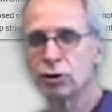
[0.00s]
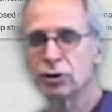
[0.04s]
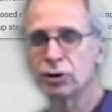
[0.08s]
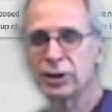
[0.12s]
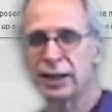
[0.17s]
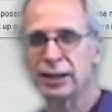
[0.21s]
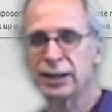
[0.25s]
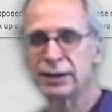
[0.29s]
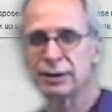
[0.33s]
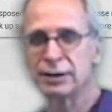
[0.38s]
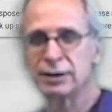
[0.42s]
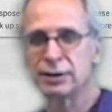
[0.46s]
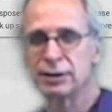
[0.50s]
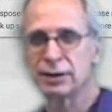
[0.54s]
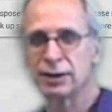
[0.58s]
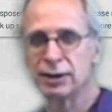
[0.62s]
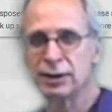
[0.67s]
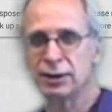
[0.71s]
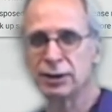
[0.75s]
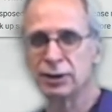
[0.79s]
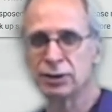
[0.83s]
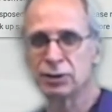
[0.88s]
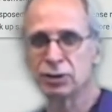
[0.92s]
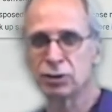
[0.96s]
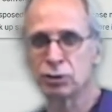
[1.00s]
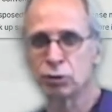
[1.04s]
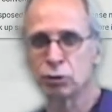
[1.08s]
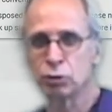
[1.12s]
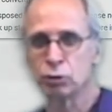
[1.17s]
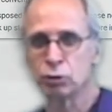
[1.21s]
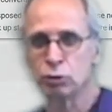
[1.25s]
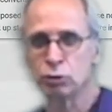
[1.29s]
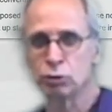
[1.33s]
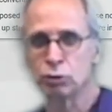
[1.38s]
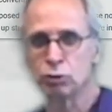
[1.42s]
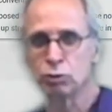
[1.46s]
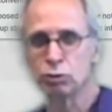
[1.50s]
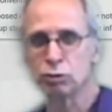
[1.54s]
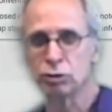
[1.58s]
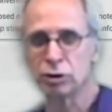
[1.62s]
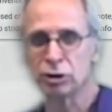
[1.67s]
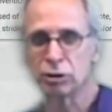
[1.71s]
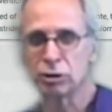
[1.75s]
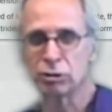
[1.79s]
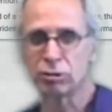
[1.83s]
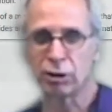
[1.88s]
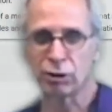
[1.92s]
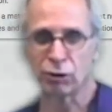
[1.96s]
that is to do the
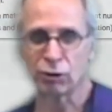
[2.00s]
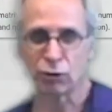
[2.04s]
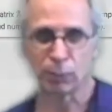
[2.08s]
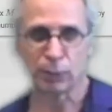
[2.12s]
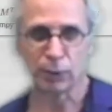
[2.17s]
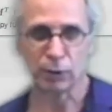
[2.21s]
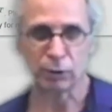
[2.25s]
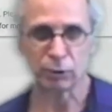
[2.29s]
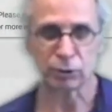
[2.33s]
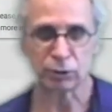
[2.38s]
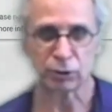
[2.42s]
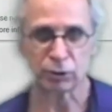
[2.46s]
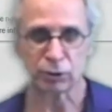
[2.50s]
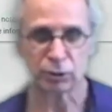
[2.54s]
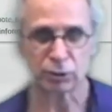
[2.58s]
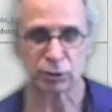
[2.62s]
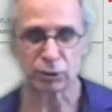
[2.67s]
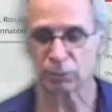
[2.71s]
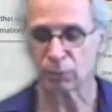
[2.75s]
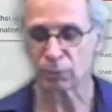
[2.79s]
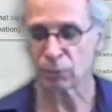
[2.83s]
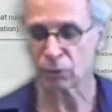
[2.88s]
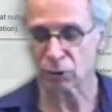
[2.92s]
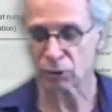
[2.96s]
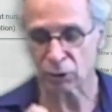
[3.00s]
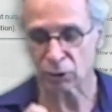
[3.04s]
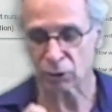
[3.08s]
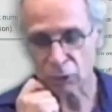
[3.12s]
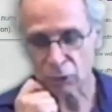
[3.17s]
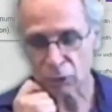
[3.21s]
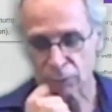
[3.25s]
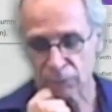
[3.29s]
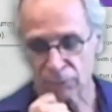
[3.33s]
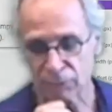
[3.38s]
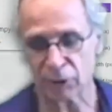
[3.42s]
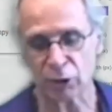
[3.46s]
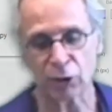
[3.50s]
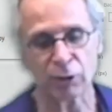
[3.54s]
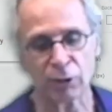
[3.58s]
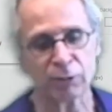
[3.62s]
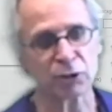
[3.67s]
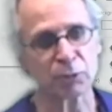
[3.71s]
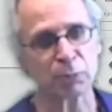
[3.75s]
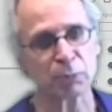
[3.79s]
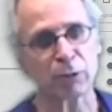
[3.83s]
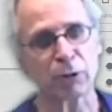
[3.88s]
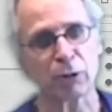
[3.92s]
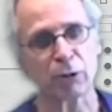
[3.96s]
transpose. So we always
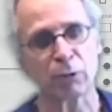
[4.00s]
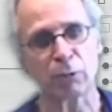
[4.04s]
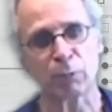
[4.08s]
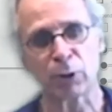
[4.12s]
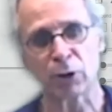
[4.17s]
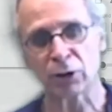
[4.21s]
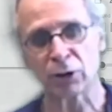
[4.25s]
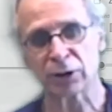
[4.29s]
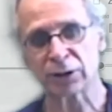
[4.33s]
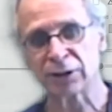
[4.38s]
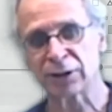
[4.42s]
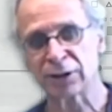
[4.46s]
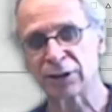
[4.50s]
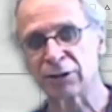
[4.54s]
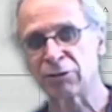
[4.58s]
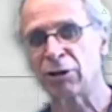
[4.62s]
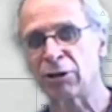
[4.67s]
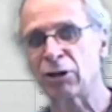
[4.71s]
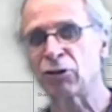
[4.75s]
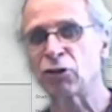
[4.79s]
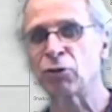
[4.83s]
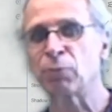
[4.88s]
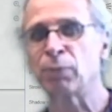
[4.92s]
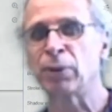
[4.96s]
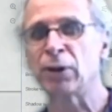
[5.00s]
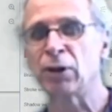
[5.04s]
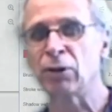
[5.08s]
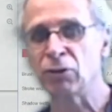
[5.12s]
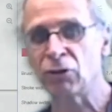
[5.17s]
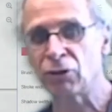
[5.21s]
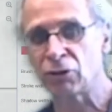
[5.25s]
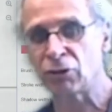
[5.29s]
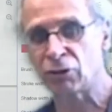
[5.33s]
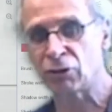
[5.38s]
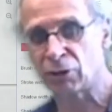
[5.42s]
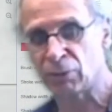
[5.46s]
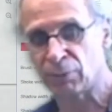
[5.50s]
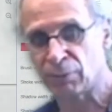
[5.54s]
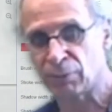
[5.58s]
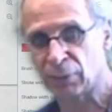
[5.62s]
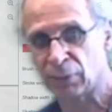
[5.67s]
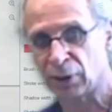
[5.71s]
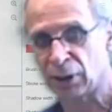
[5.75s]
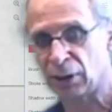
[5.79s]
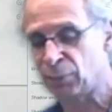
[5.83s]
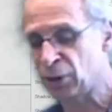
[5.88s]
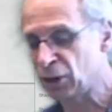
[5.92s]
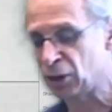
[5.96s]
plot the transposed
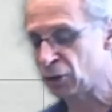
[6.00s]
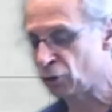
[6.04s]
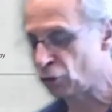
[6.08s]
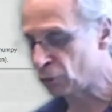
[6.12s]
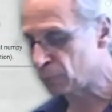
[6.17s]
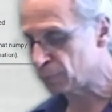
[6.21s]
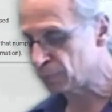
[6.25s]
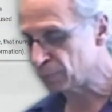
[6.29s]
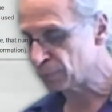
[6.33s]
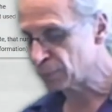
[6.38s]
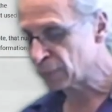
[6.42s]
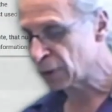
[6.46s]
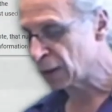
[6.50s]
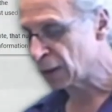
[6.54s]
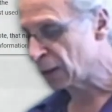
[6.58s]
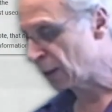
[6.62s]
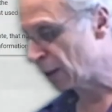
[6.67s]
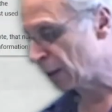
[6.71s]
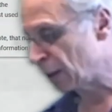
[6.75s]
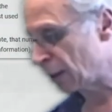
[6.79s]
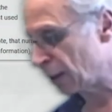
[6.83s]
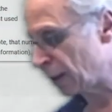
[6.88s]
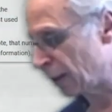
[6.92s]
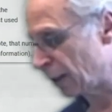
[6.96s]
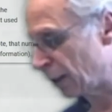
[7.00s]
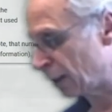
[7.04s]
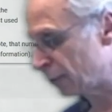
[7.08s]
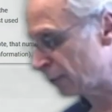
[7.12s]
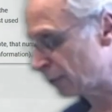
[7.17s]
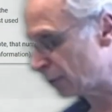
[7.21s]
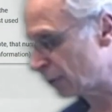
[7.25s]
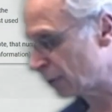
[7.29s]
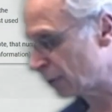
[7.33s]
image, and